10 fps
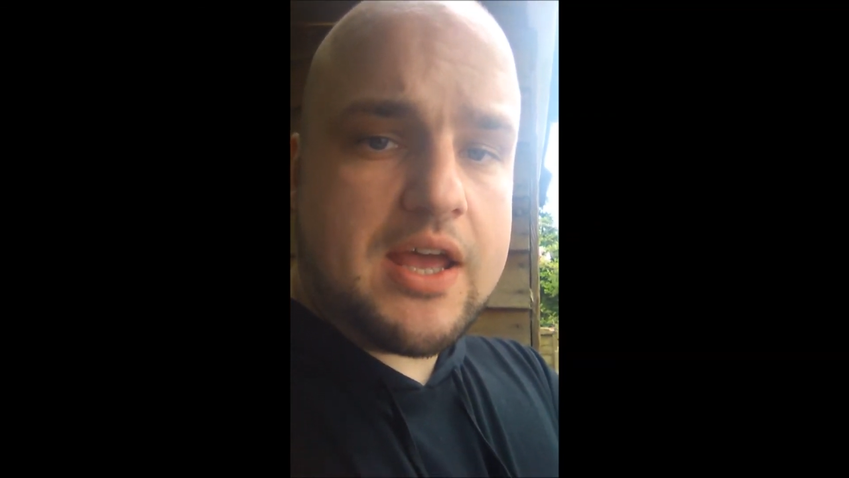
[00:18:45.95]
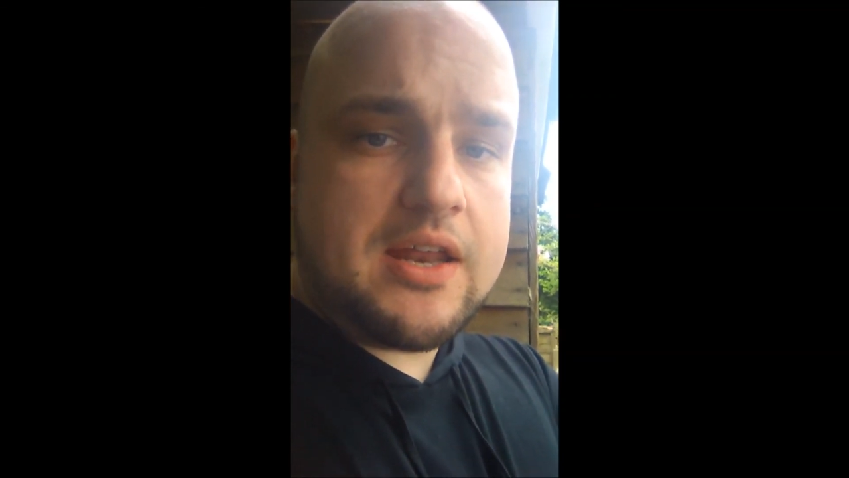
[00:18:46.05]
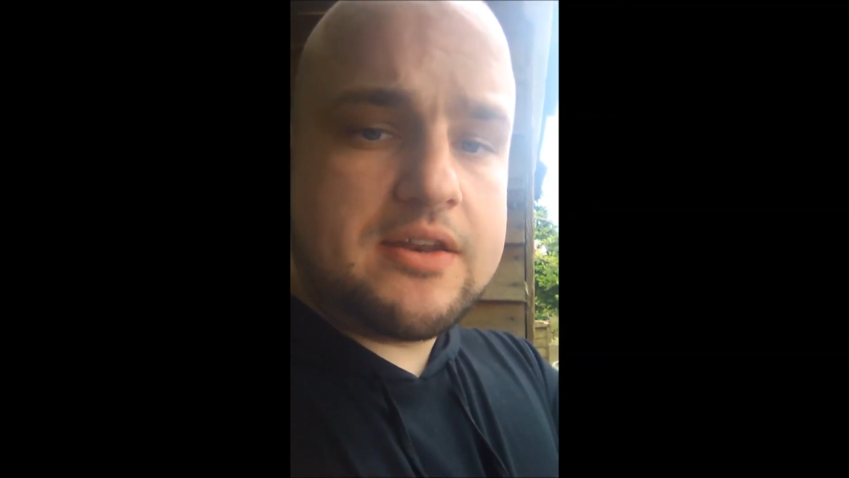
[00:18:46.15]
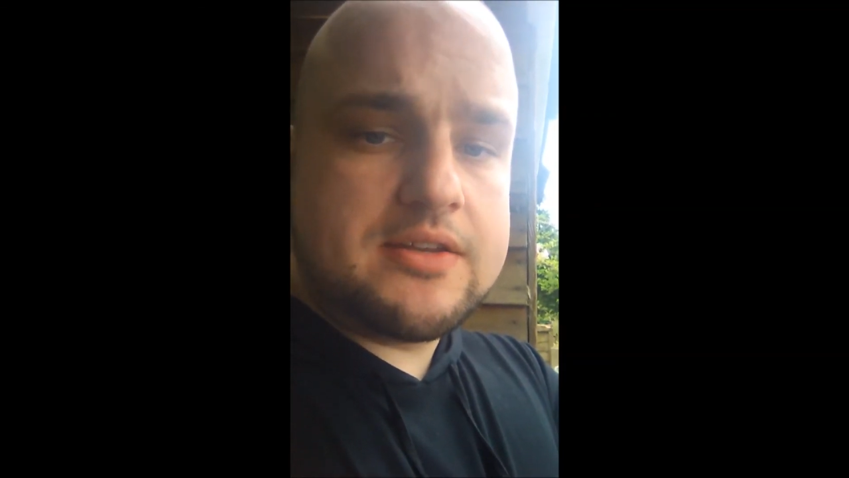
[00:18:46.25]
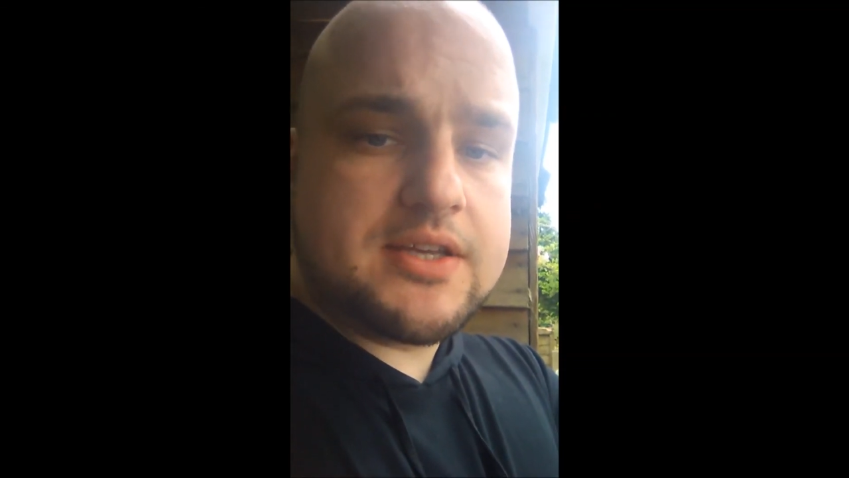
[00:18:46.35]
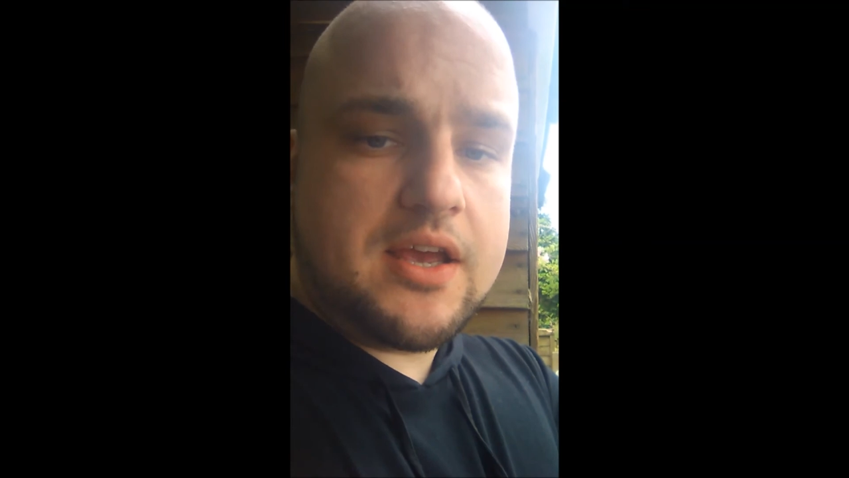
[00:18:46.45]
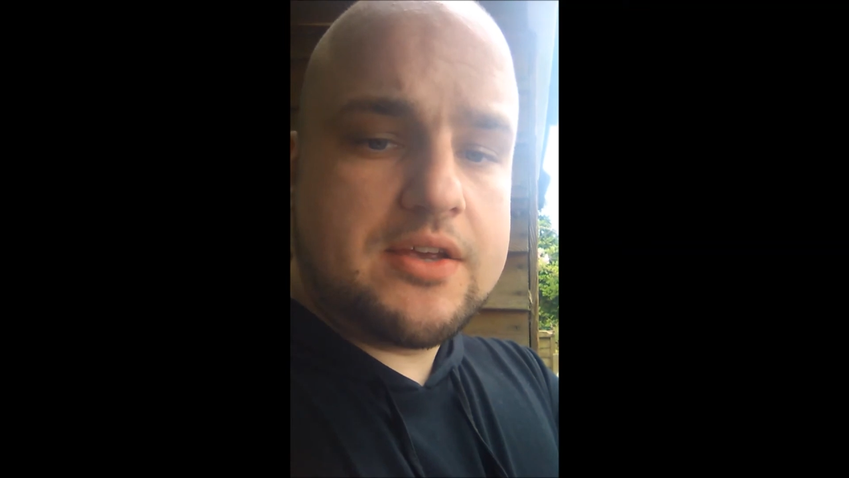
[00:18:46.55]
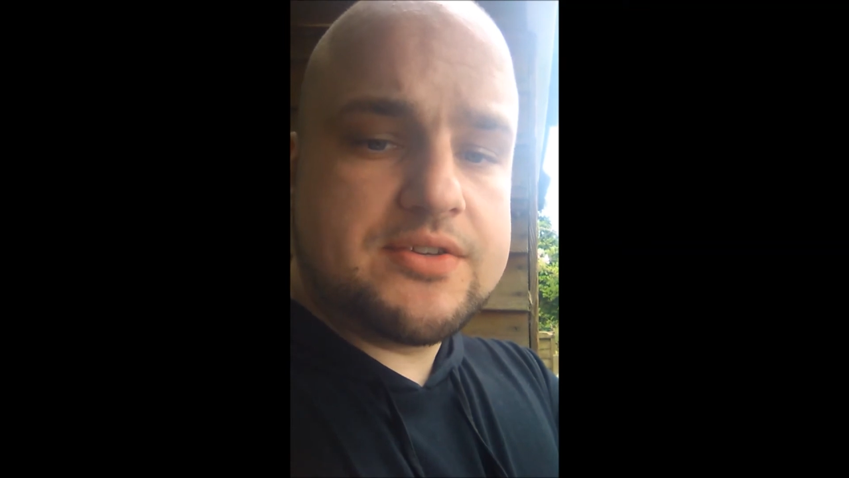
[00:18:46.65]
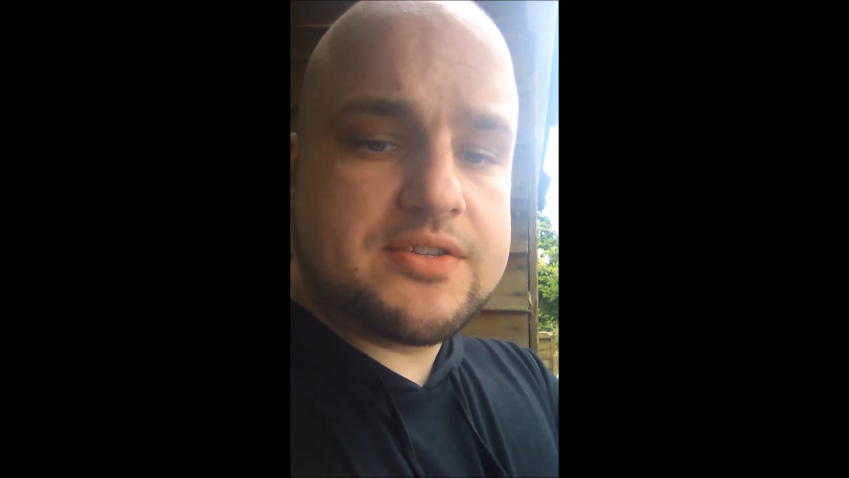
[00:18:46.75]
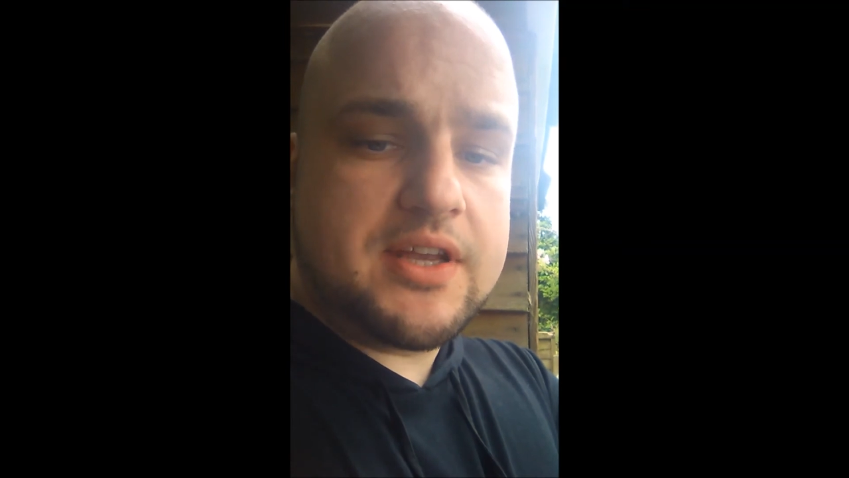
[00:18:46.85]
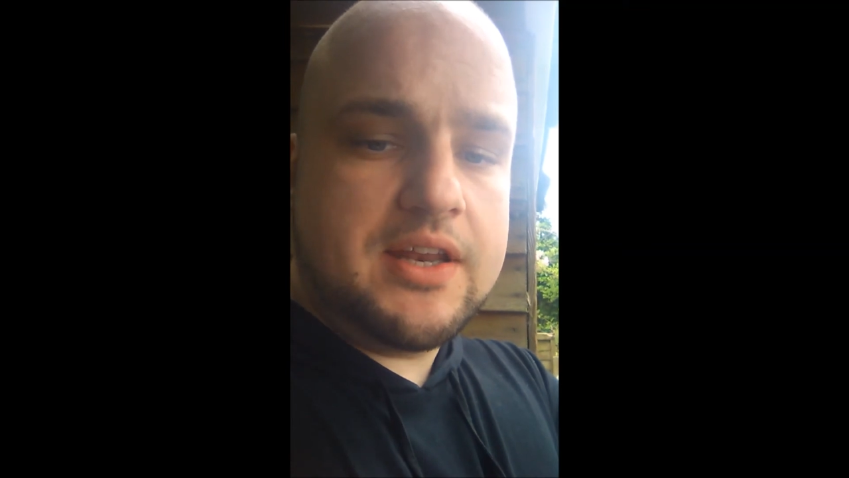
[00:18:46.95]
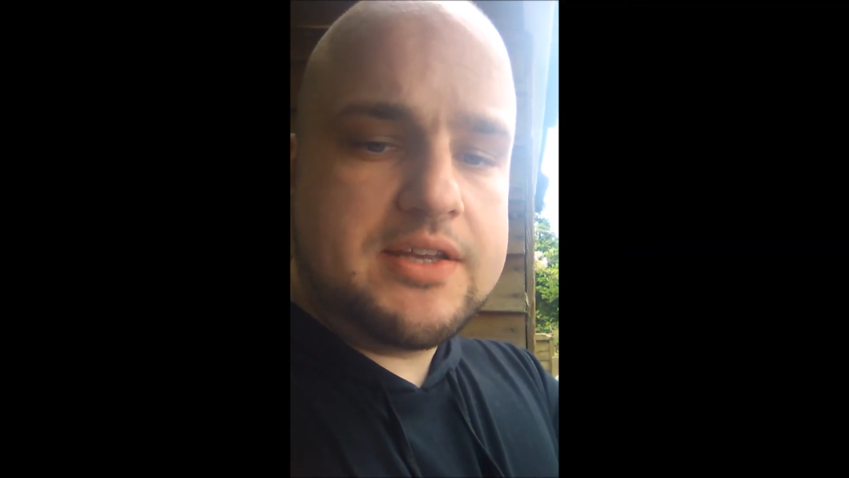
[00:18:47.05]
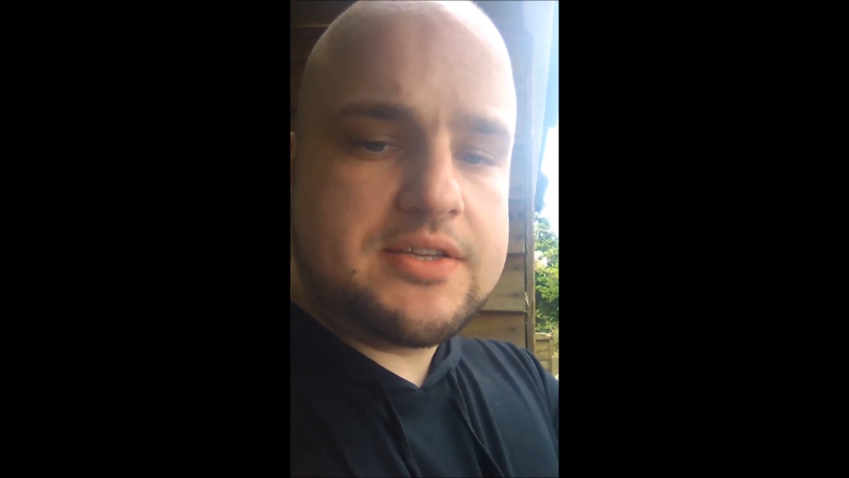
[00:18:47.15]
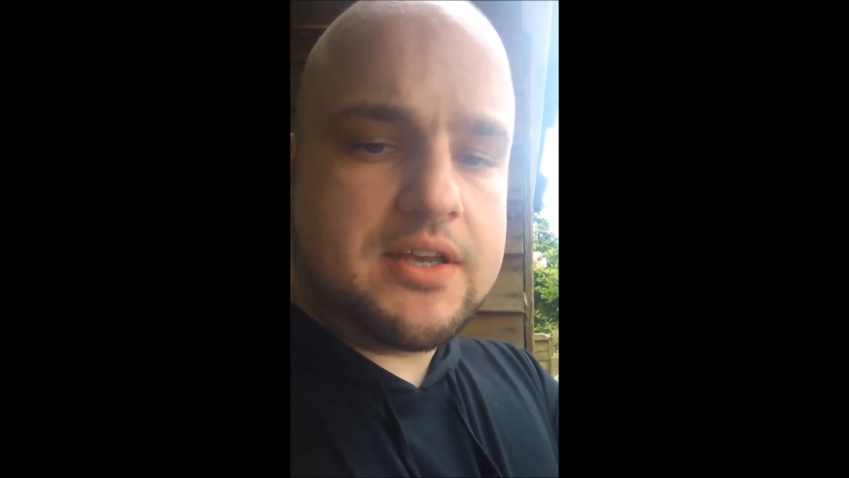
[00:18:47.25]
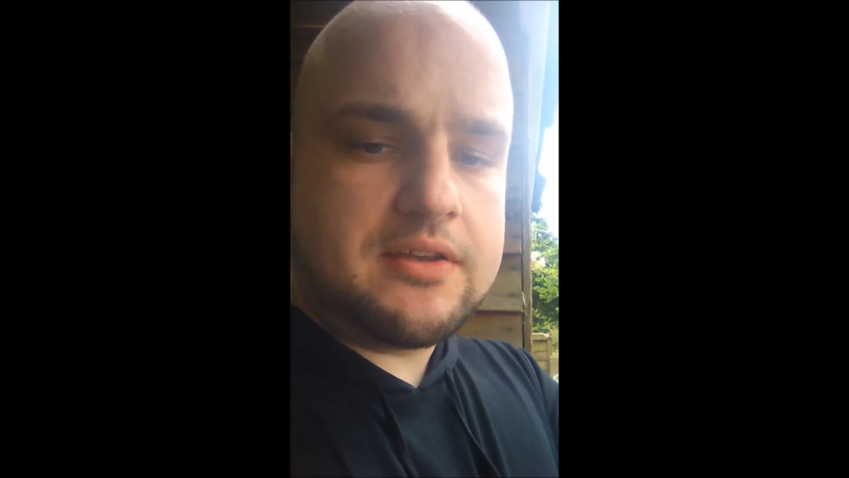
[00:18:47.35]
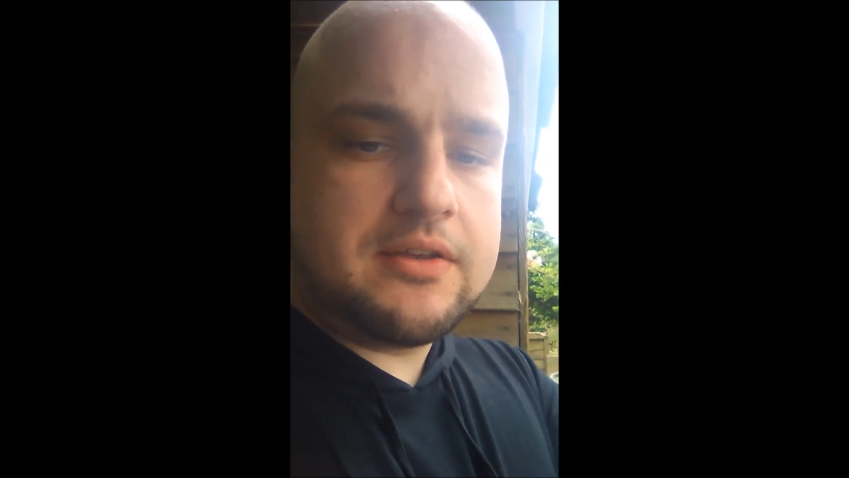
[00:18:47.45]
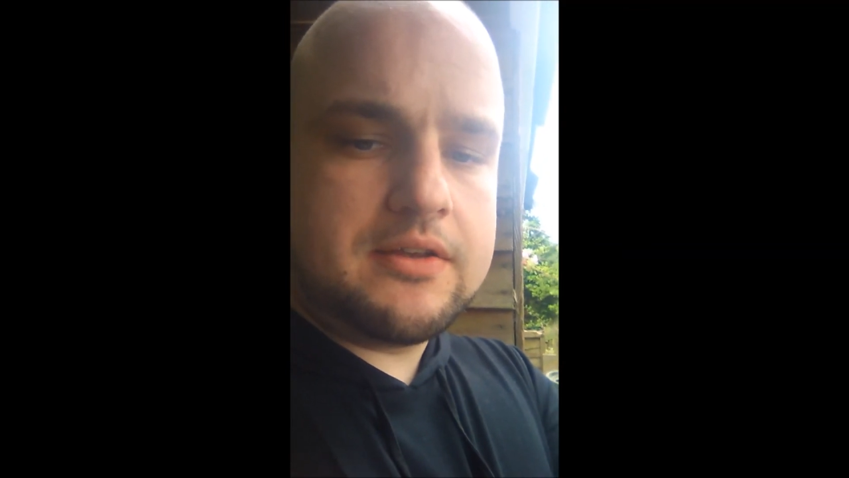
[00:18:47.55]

and see you later.